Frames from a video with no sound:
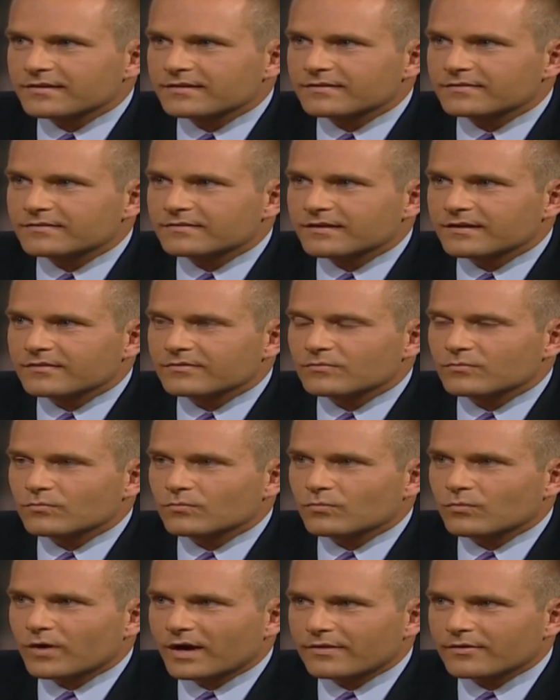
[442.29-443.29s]
is
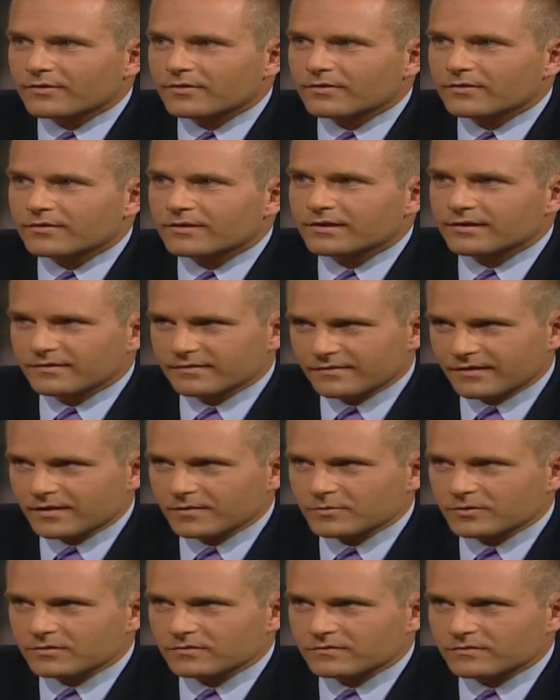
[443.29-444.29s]
whether he is
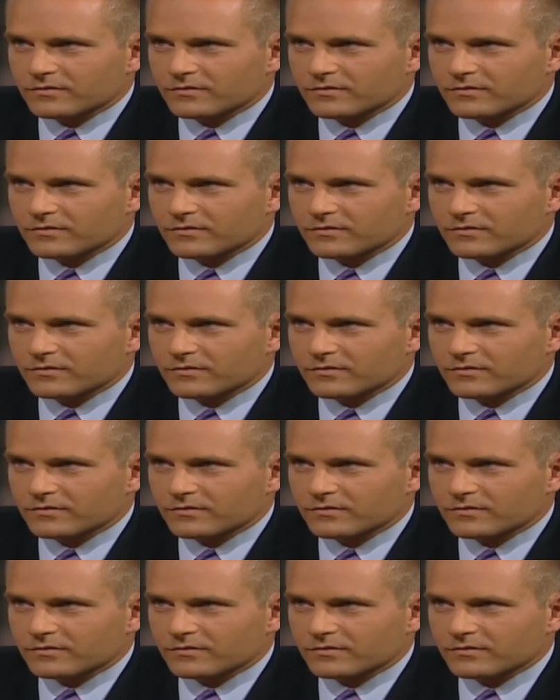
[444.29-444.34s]
able